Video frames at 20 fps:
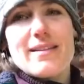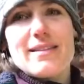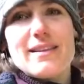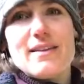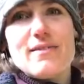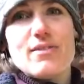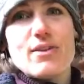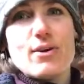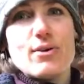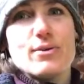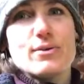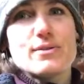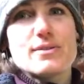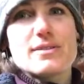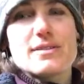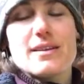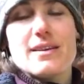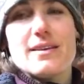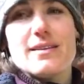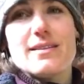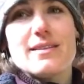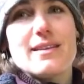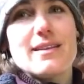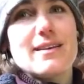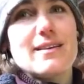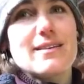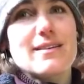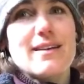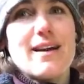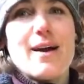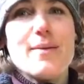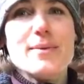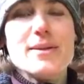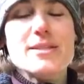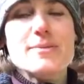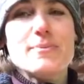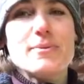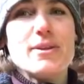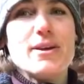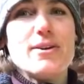and leave those in the
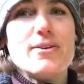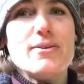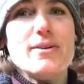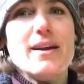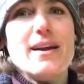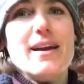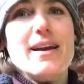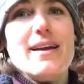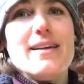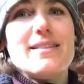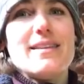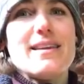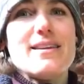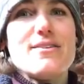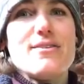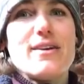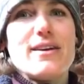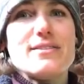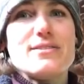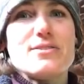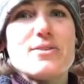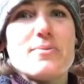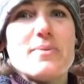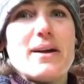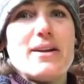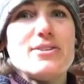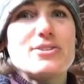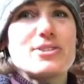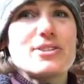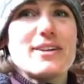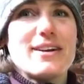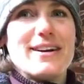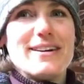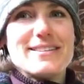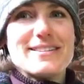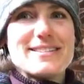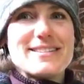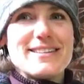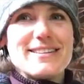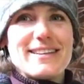comments below. Thank you guys so much.
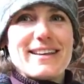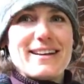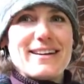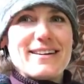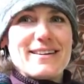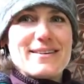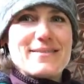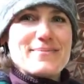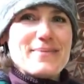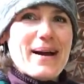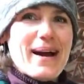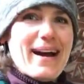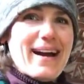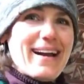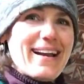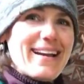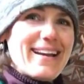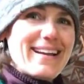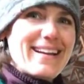I'll see you later. Bye.